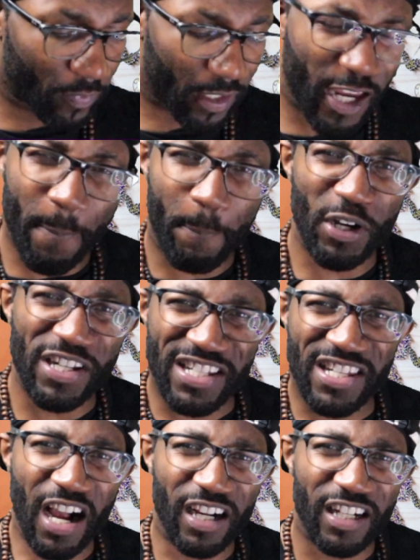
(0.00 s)
and
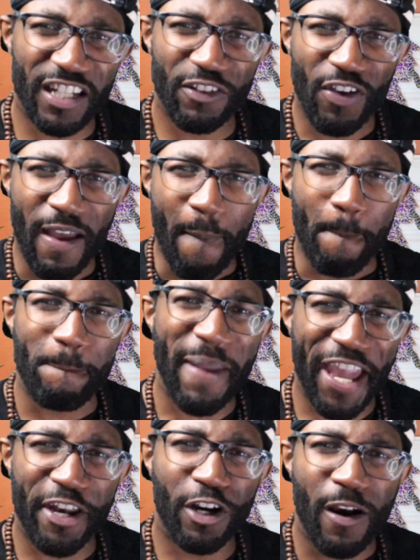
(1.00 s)
productive
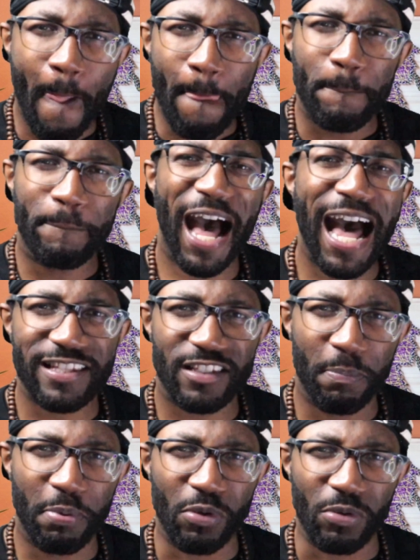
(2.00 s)
manner
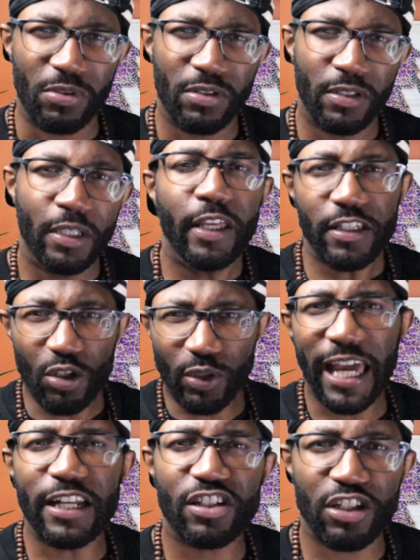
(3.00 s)
possible. It's
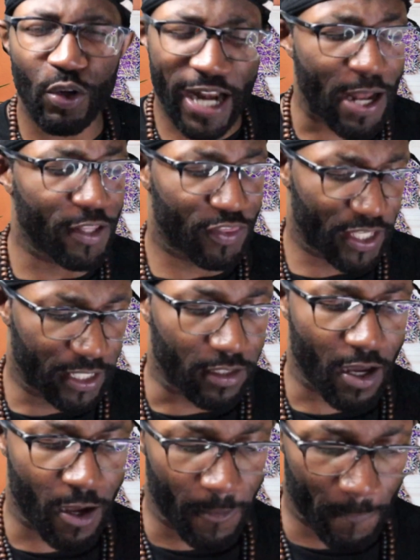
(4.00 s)
okay to slow down and think, y'all.